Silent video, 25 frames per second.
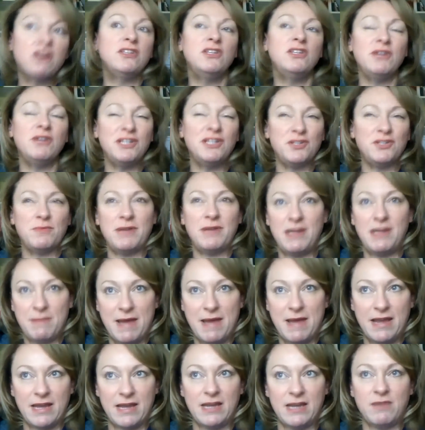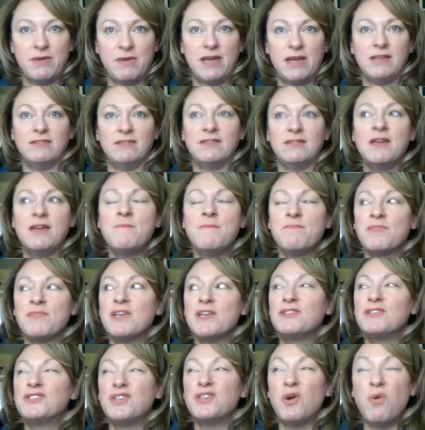you get your money back anyways."
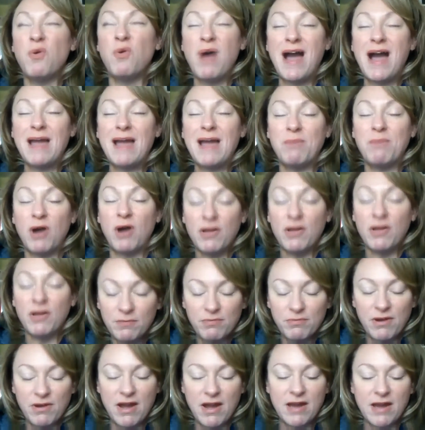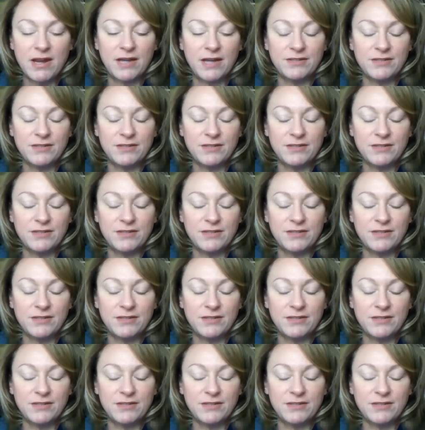So I bought the product,